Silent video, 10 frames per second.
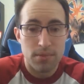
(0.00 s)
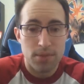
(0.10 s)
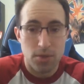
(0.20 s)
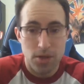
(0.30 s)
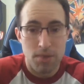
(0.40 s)

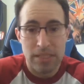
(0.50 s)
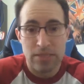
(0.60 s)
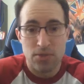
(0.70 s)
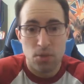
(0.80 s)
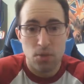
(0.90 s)
Your company
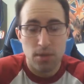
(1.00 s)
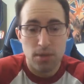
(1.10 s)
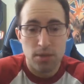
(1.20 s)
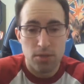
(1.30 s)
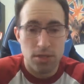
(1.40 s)
is old.
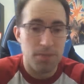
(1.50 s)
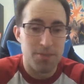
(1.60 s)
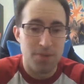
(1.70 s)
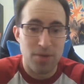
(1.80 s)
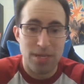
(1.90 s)
Your company's
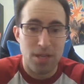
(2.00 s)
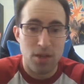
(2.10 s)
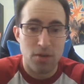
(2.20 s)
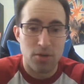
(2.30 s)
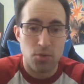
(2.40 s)
been around a lot
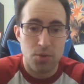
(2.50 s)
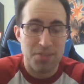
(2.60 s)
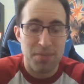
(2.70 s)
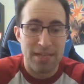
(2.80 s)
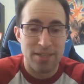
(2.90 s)
longer than
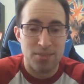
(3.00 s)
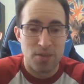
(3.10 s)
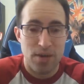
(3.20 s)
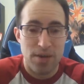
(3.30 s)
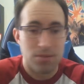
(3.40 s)
WrestleMania has been
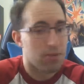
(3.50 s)
around.